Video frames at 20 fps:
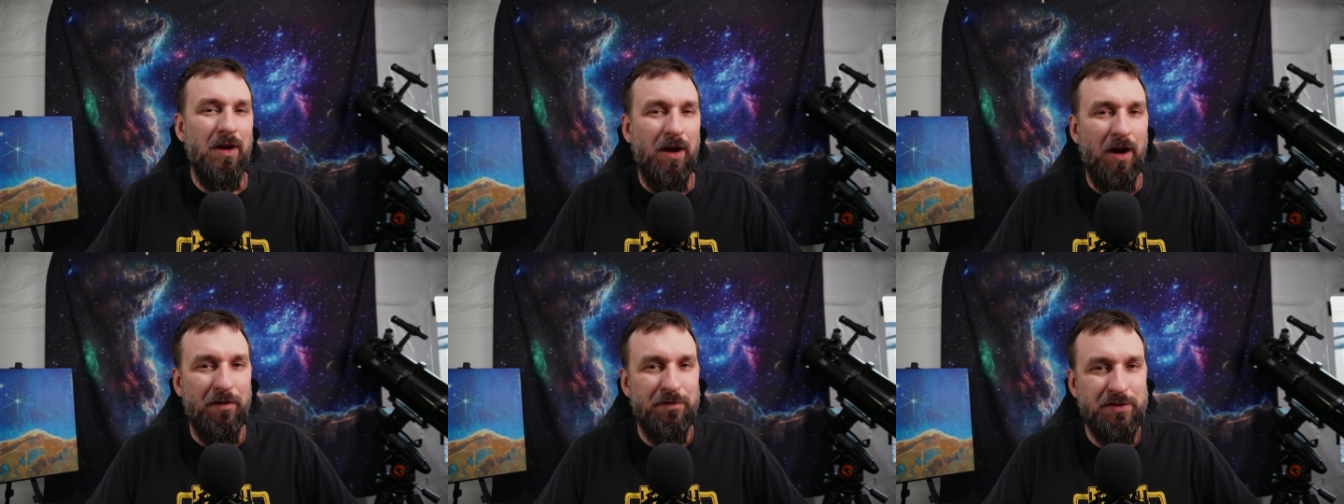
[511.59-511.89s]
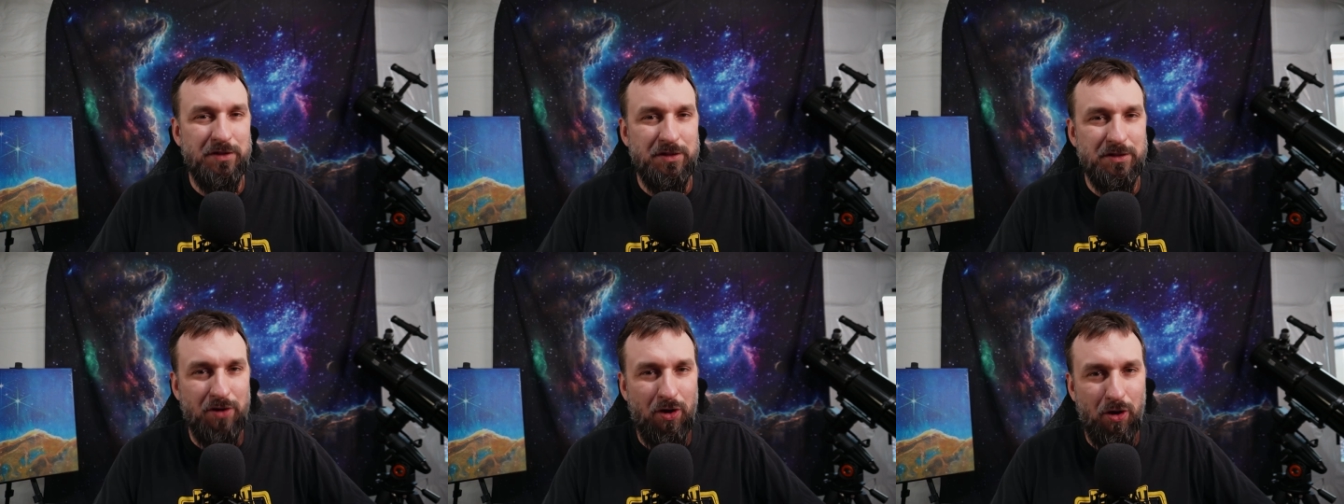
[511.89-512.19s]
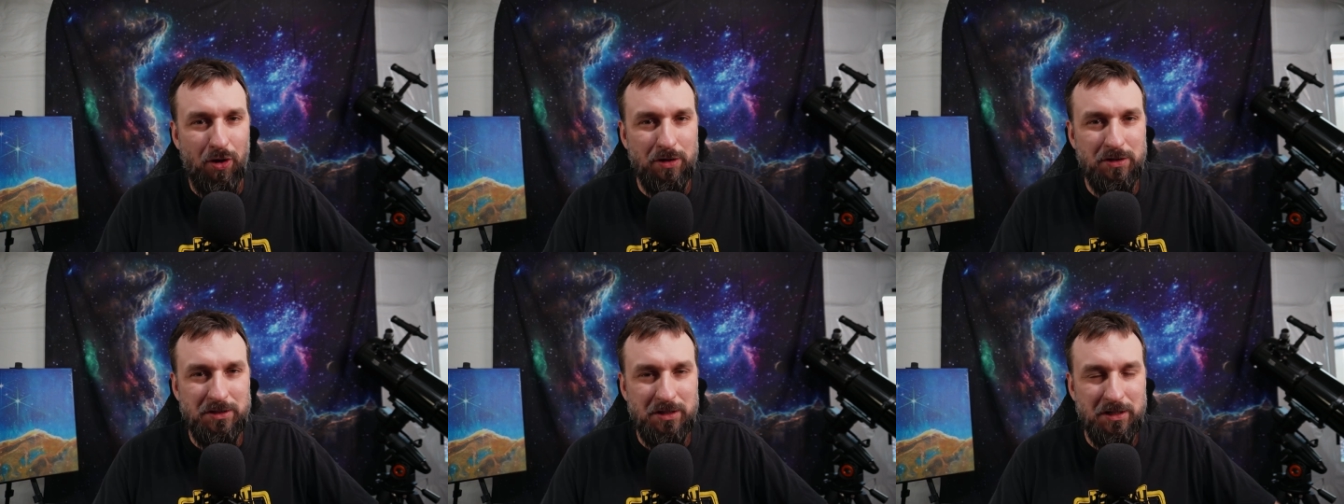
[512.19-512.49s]
of
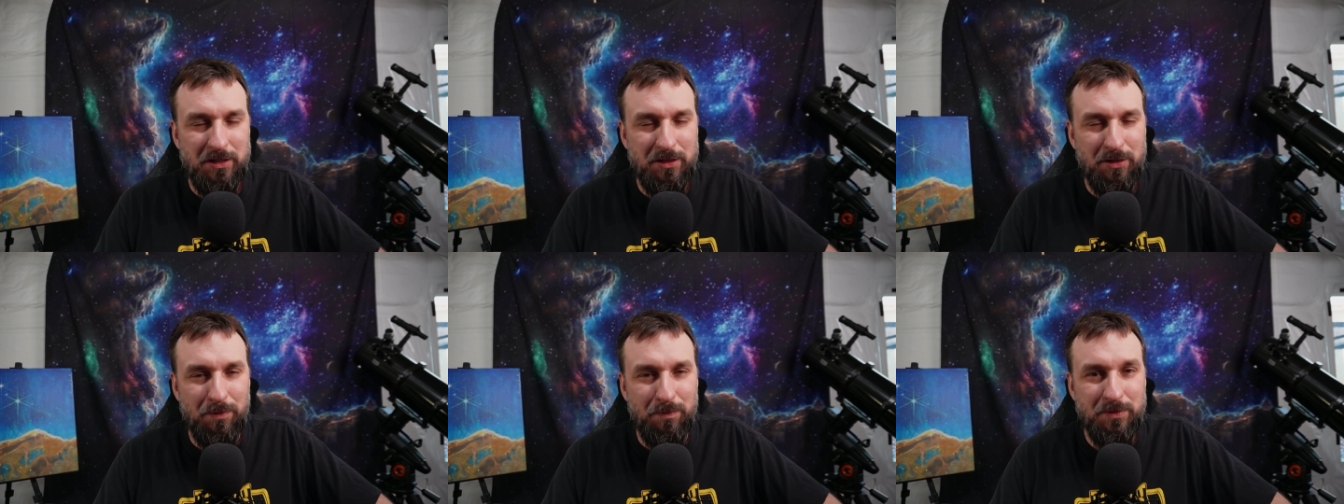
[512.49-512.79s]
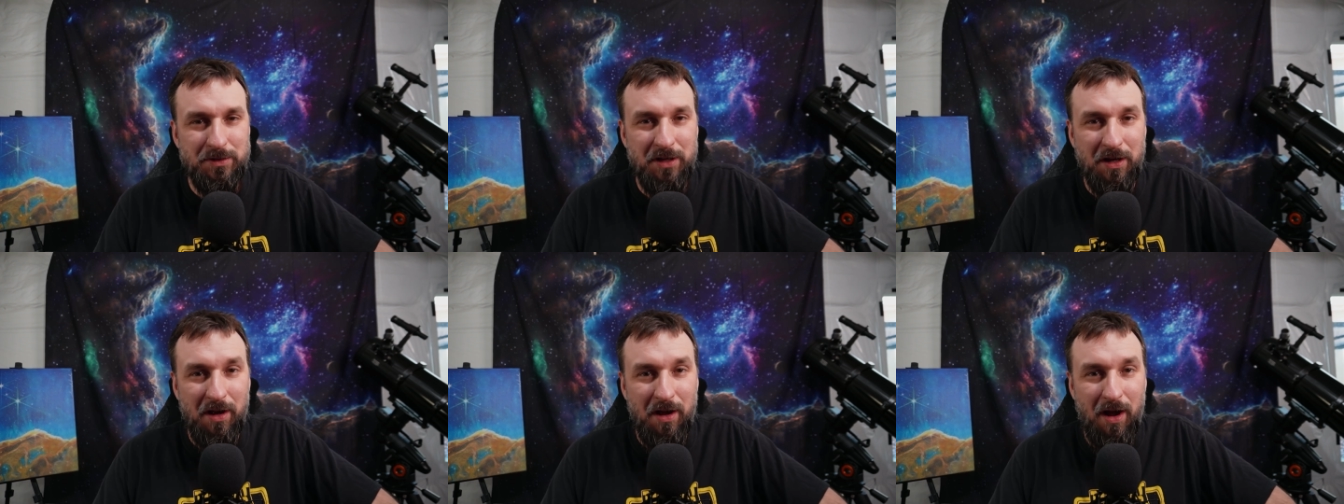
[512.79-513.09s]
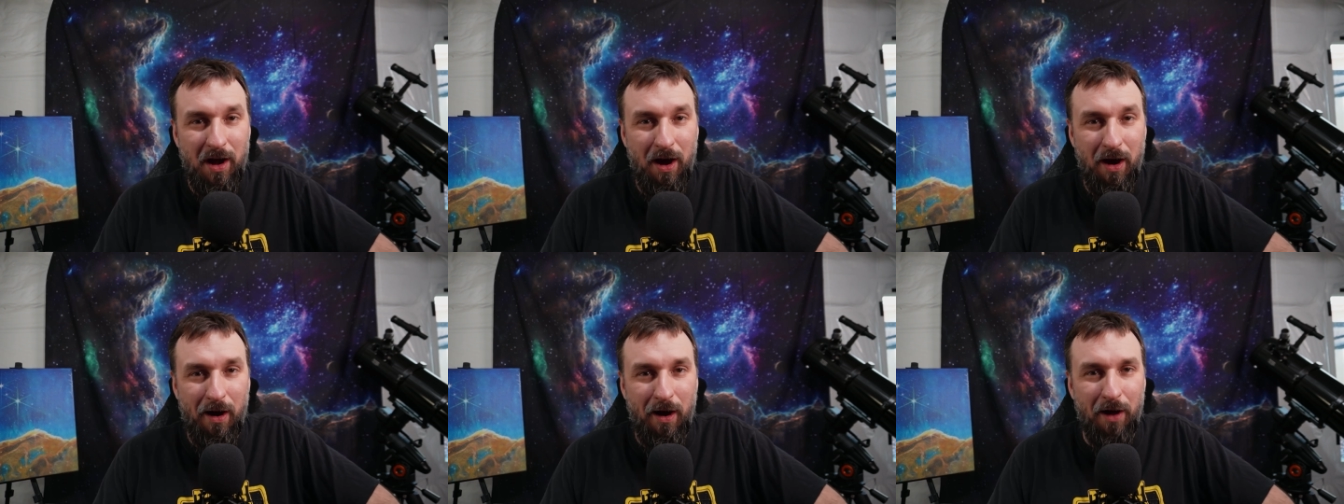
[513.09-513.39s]
star systems
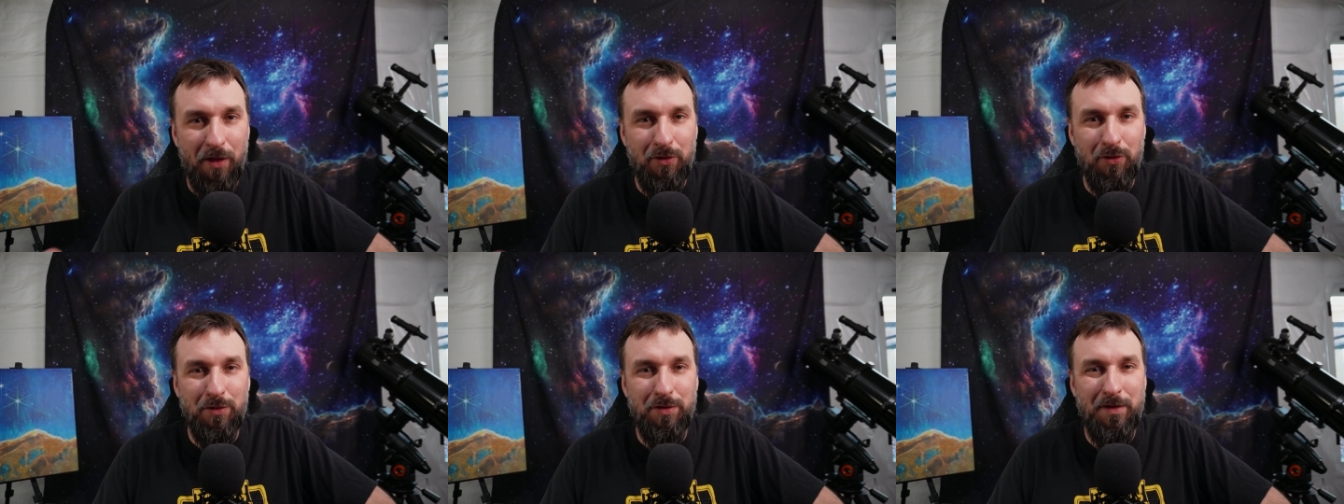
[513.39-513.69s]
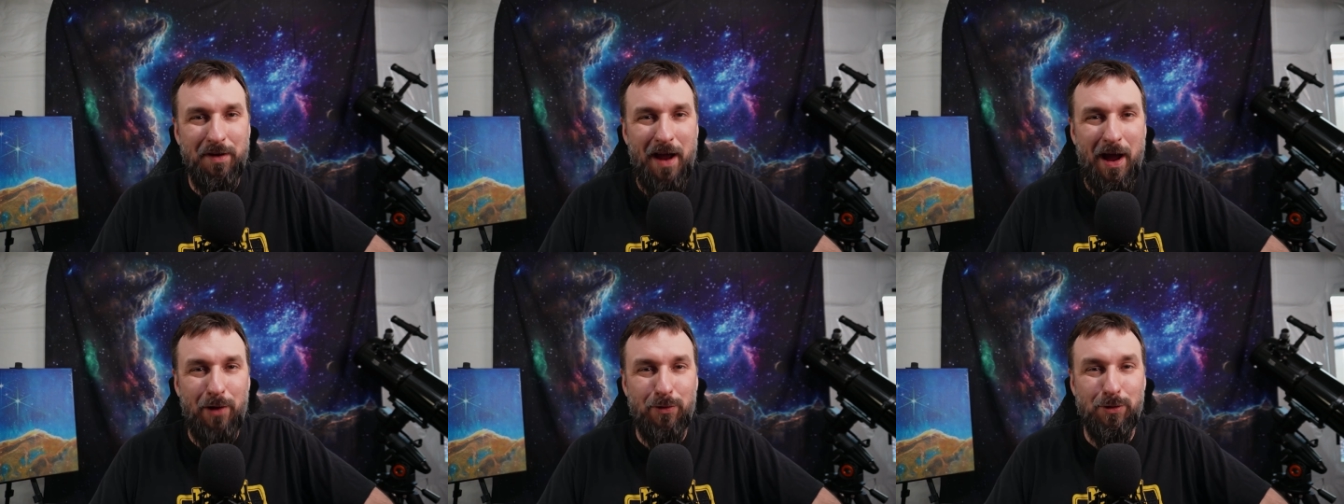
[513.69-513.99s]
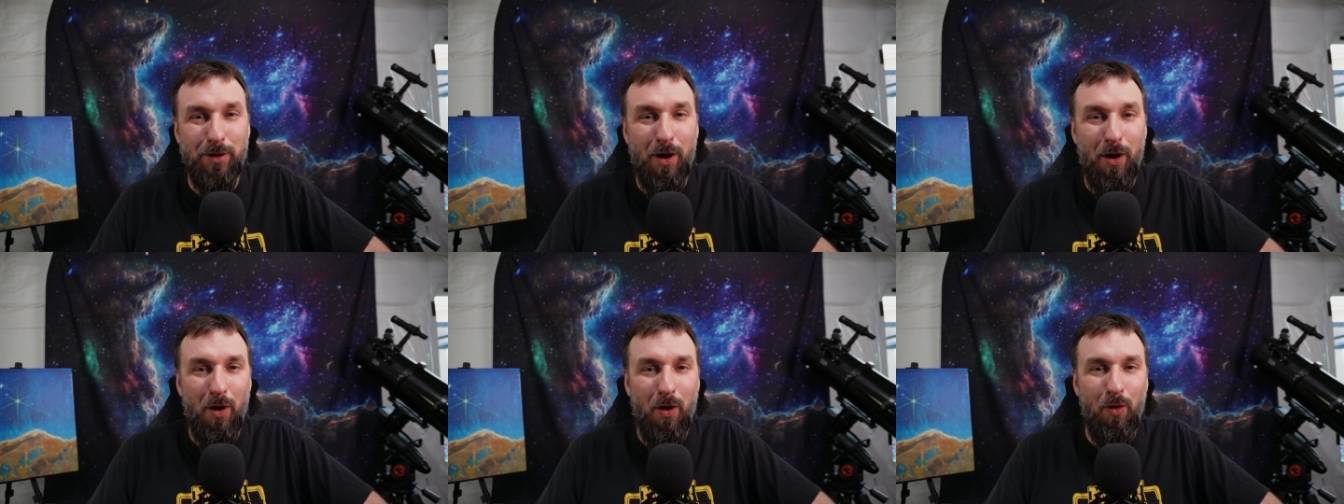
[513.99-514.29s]
other than
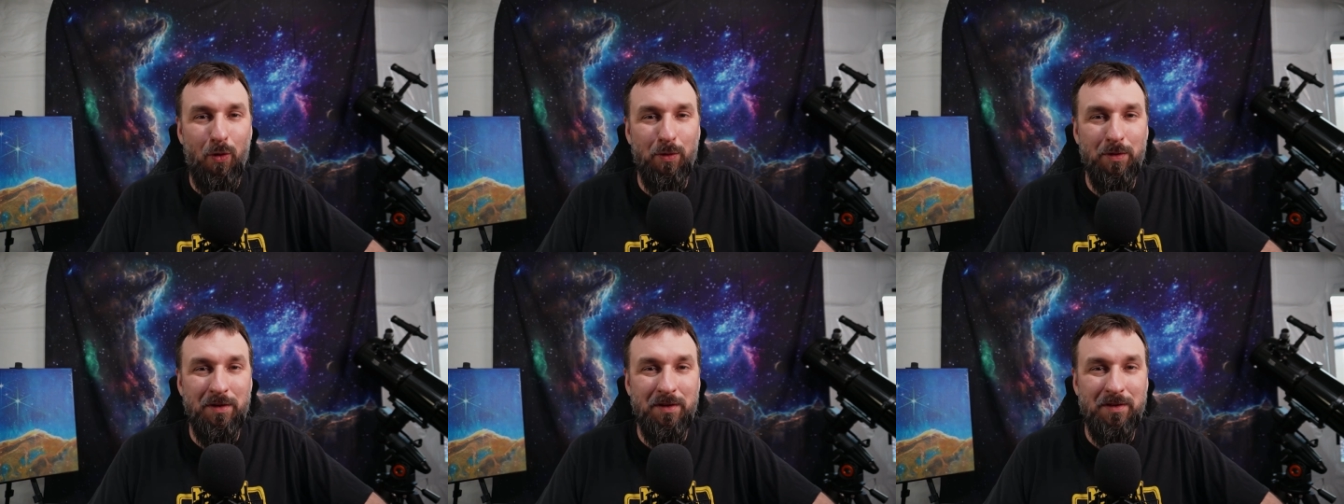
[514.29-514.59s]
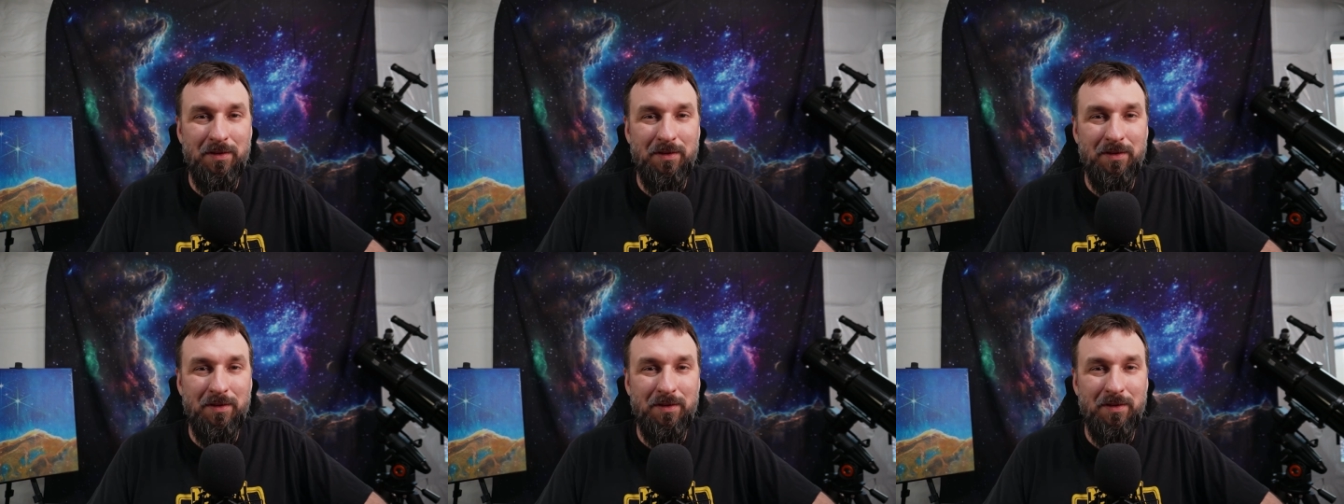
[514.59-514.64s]
our own.